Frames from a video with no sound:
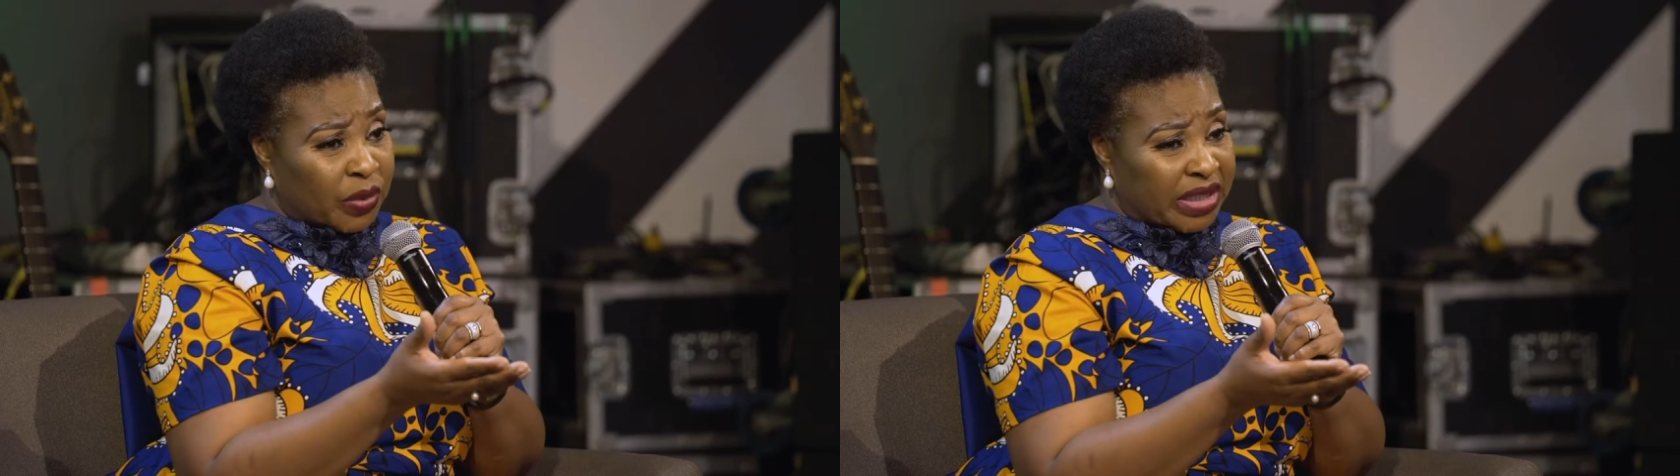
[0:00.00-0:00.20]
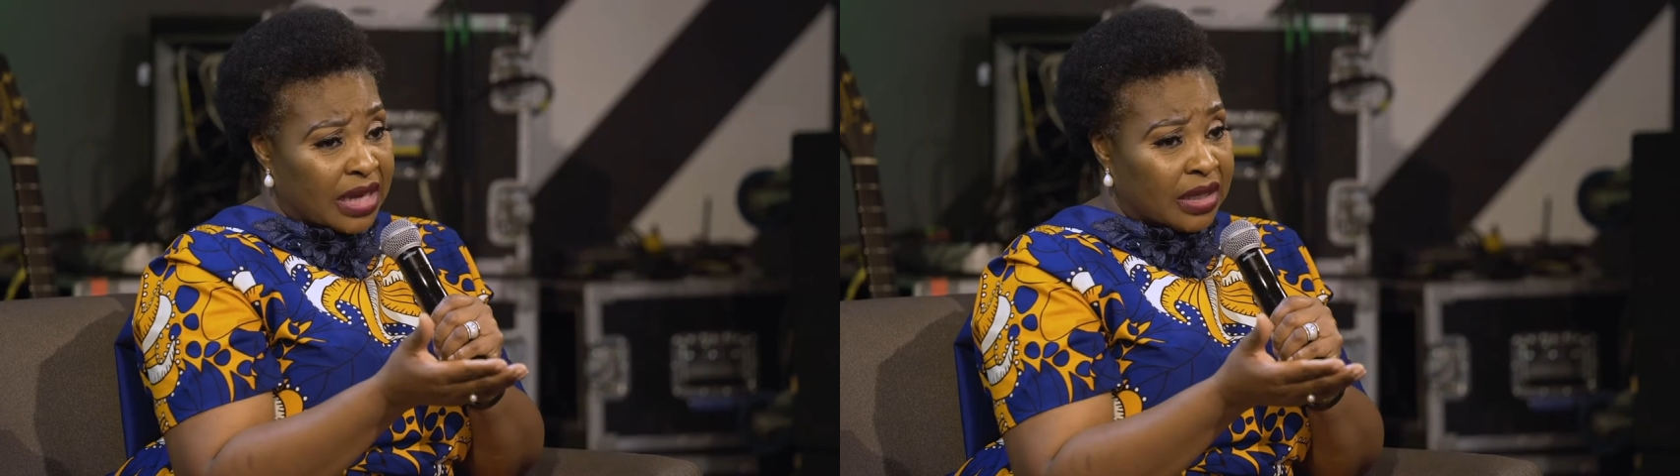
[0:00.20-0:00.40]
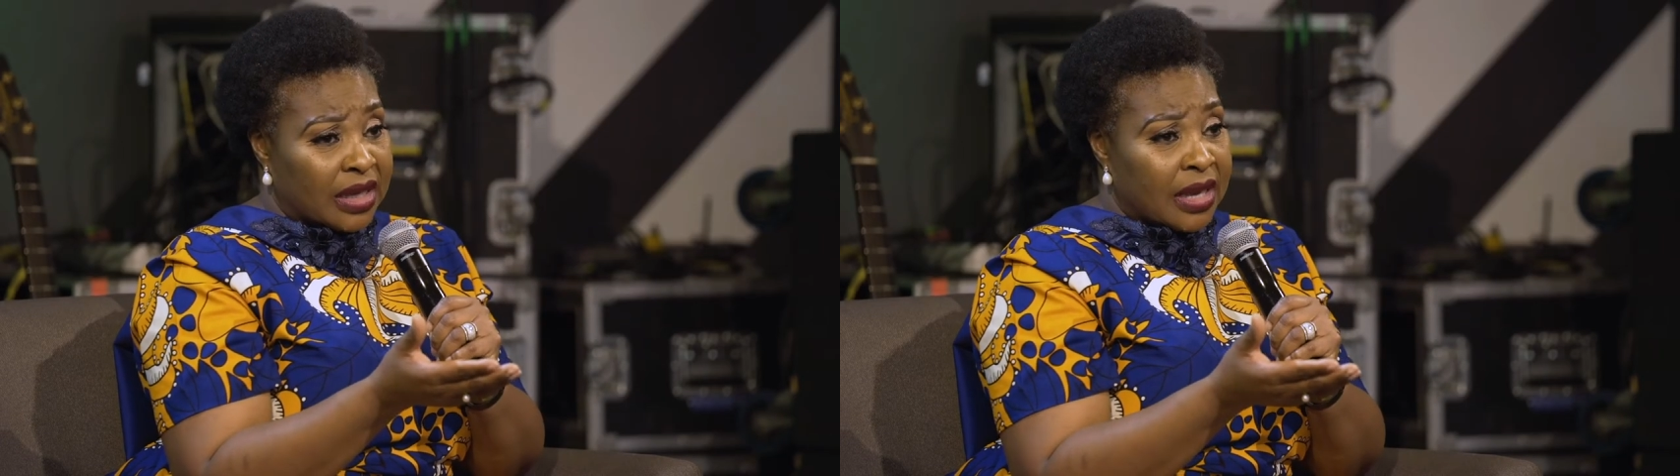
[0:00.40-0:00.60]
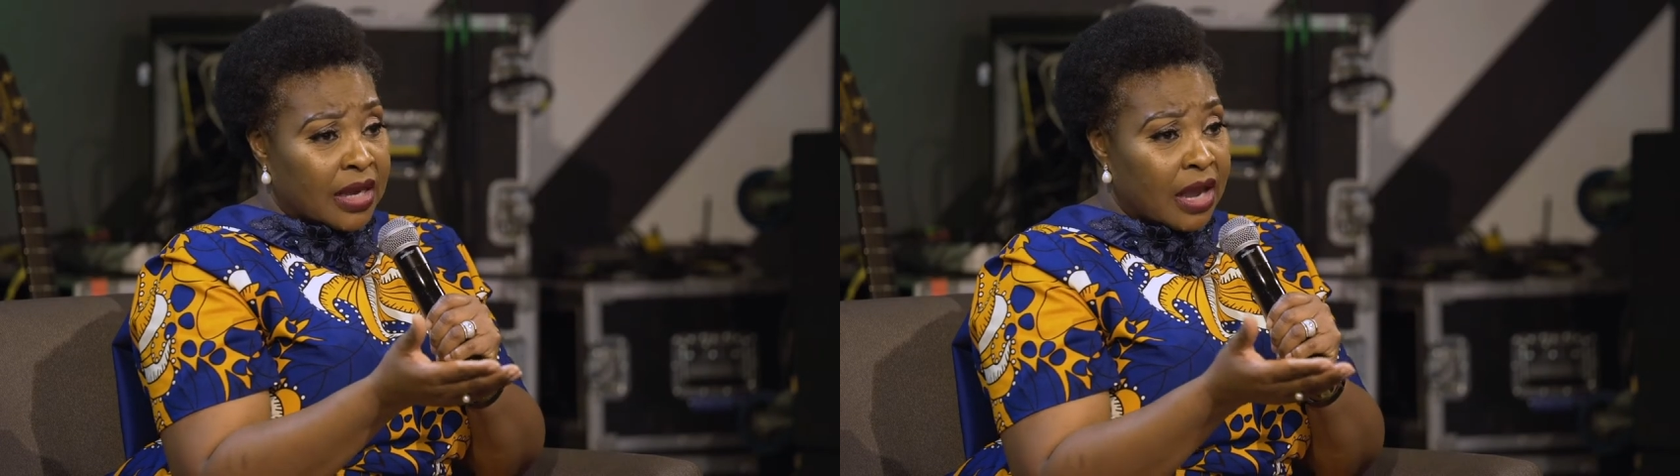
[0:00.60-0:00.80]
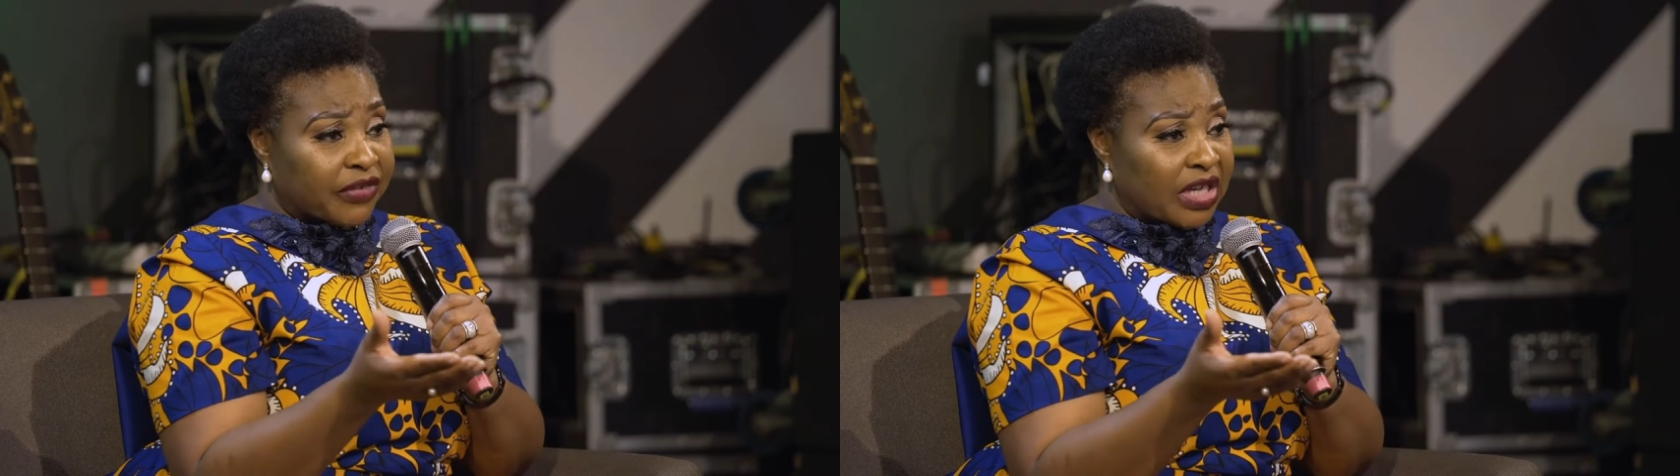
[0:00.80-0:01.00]
winga
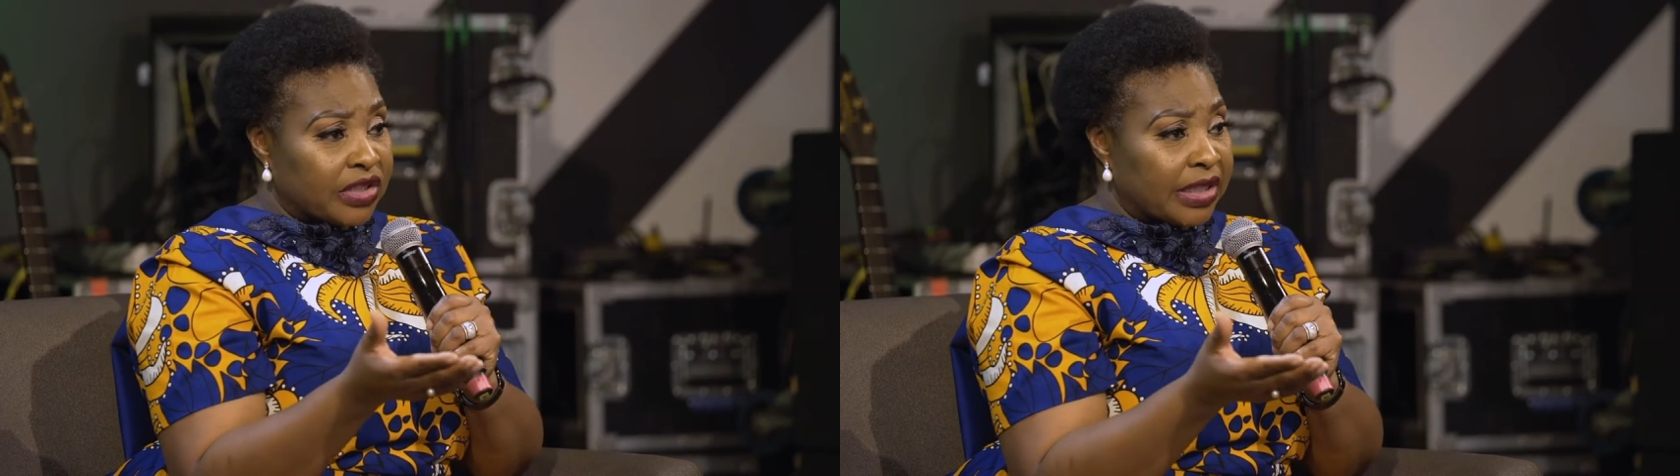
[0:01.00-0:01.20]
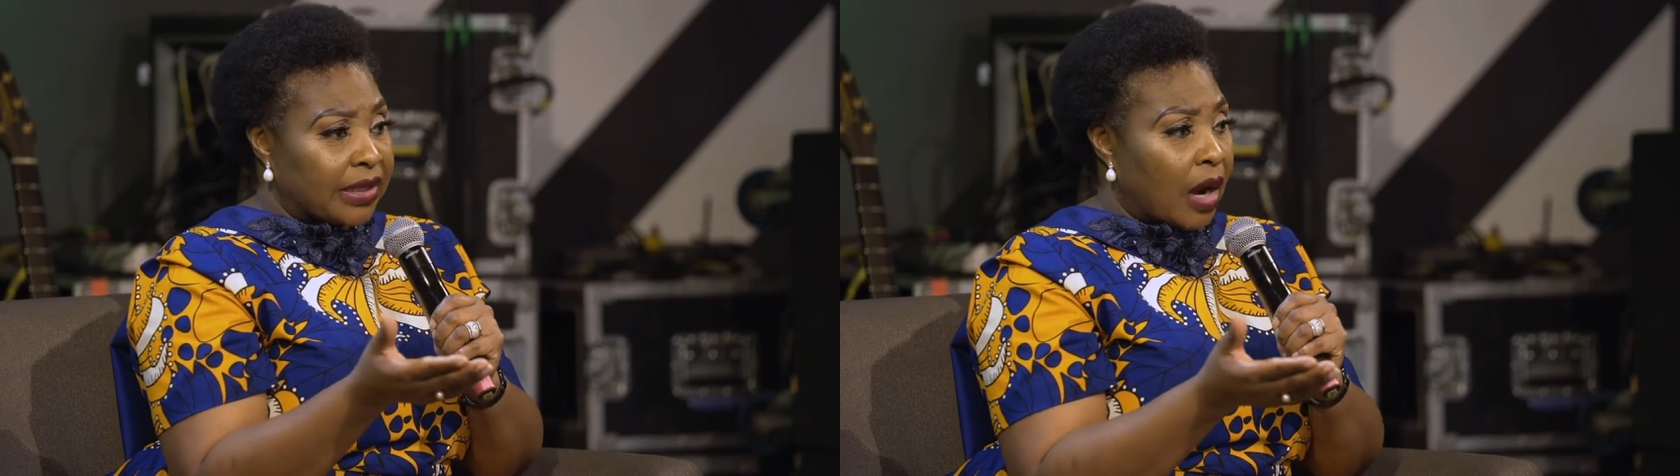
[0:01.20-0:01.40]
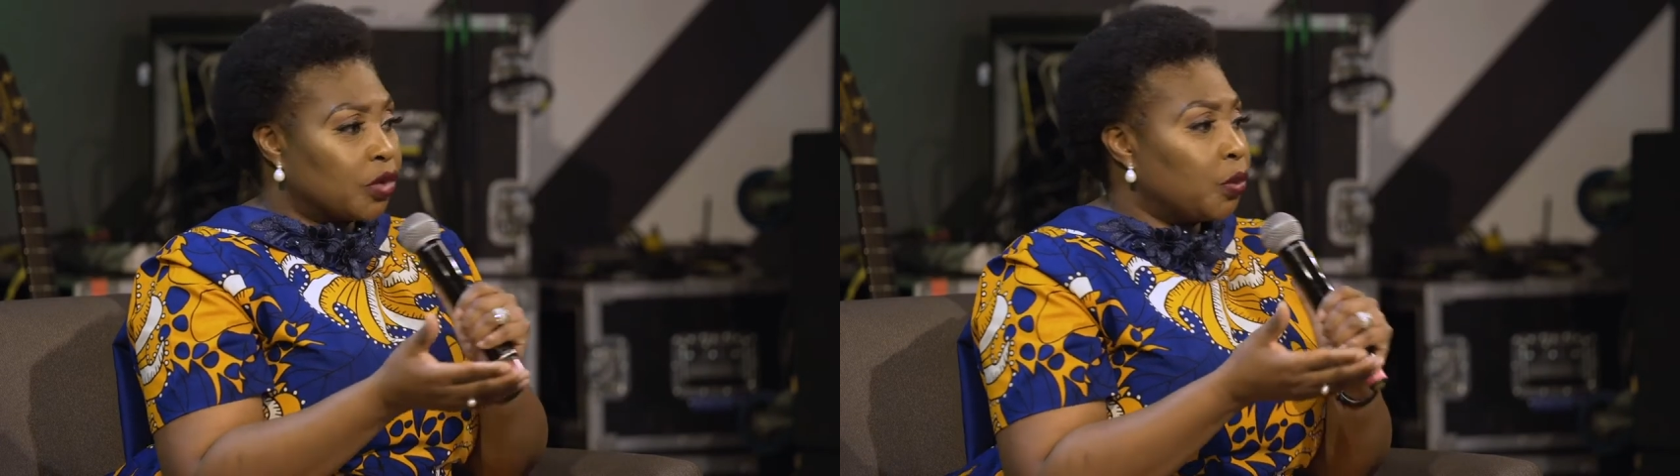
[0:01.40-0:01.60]
the freshly ground,